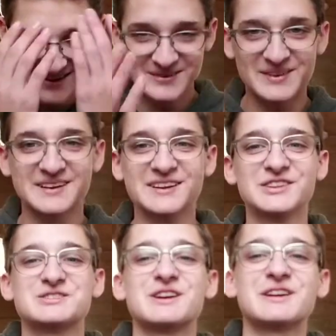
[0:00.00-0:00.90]
We're going to
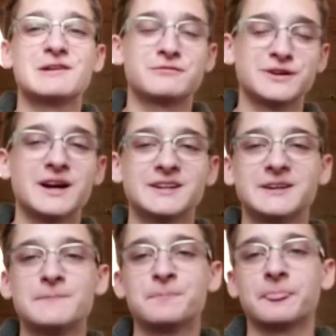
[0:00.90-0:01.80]
get the truck out
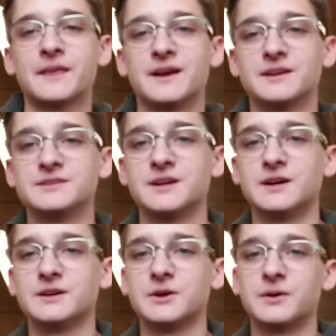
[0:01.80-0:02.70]
Friday and
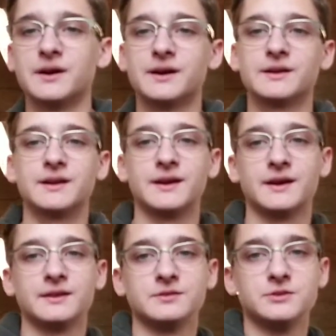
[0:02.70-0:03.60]
go ahead
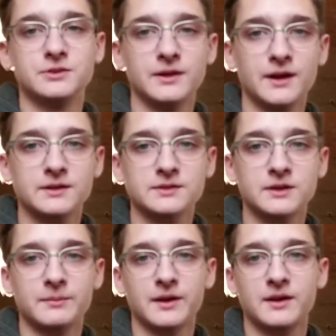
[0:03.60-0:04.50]
and do that.
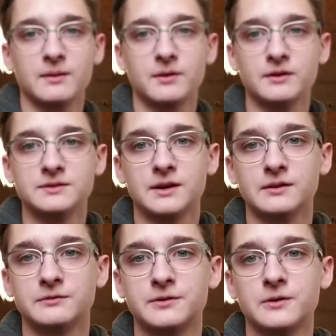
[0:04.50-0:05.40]
Sorry, my camera is
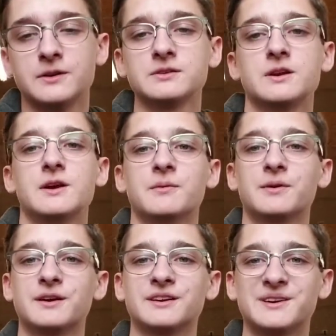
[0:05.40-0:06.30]
out of focus.
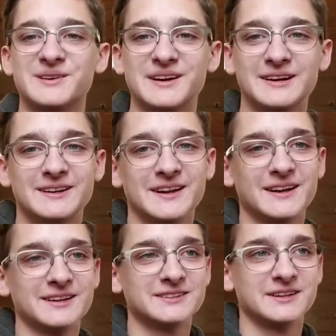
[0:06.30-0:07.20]
We're going to go ahead
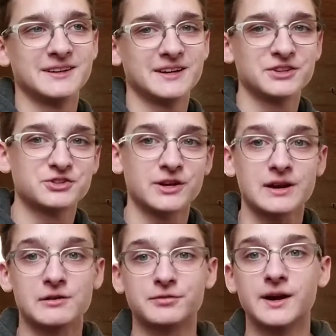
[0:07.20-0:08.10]
and get the
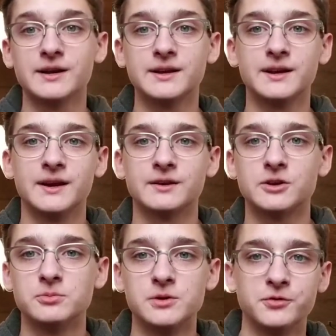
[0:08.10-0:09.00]
truck out Friday
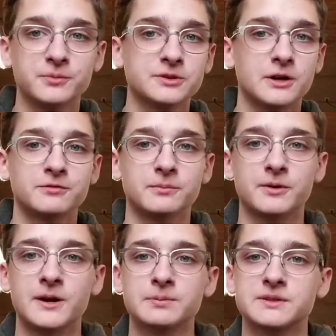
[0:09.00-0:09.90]
and go move some stuff from
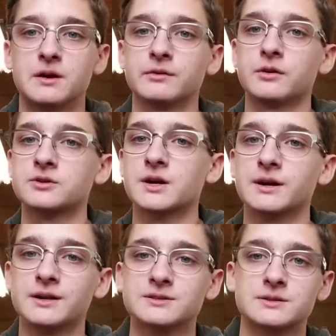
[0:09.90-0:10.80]
Grandpa's house. So I'll try
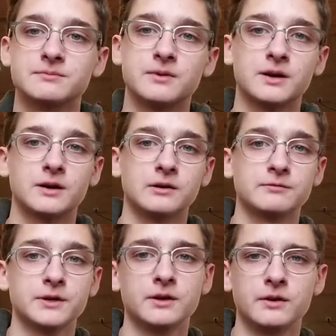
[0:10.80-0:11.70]
to get some
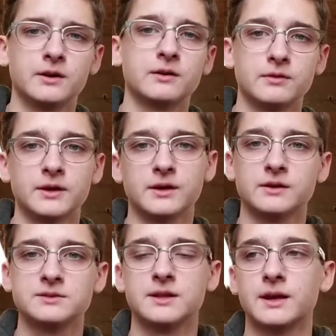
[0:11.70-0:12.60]
video, you know, of like
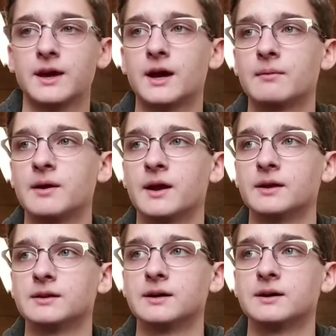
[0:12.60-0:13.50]
us in the cab,
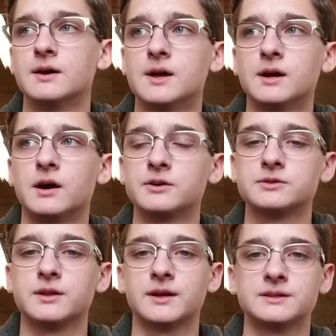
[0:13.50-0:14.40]
and
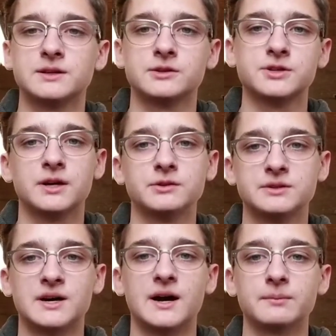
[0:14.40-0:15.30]
also, like I said, I'll try to do
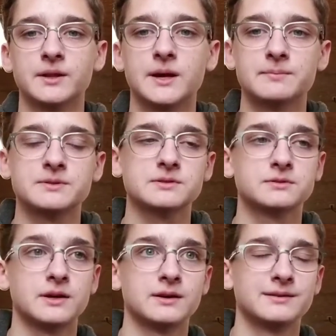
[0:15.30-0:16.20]
a time lapse
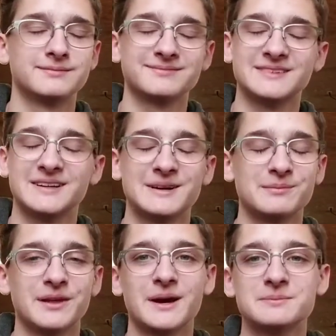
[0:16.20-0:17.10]

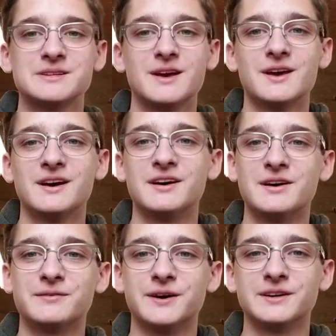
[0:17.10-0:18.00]

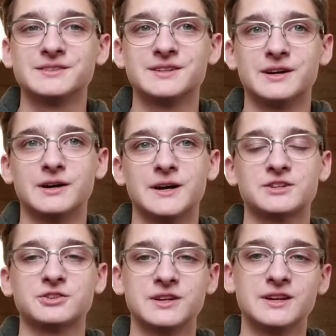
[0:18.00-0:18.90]
of us
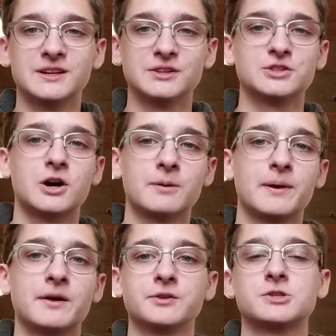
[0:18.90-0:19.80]
actually getting the tarp
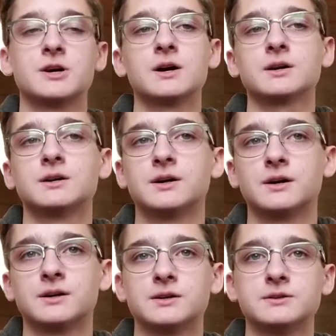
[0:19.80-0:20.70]
on the truck,
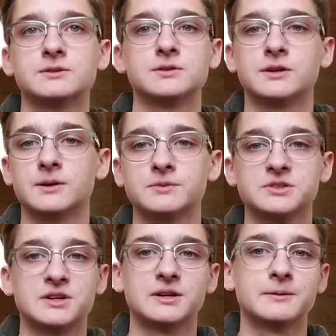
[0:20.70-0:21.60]
because, you know, I'm
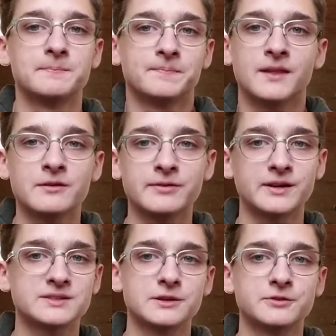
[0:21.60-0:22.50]
just trying to
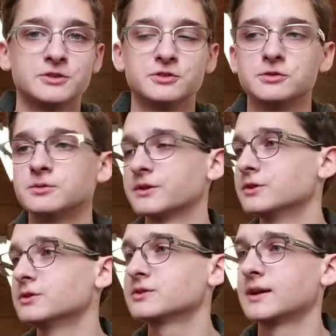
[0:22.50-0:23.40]
find stuff to do with
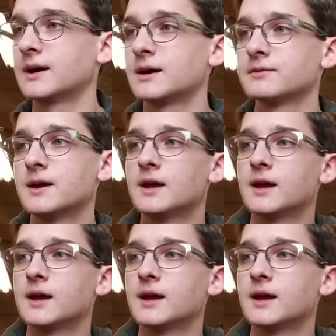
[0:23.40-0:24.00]
the Deuce and a half.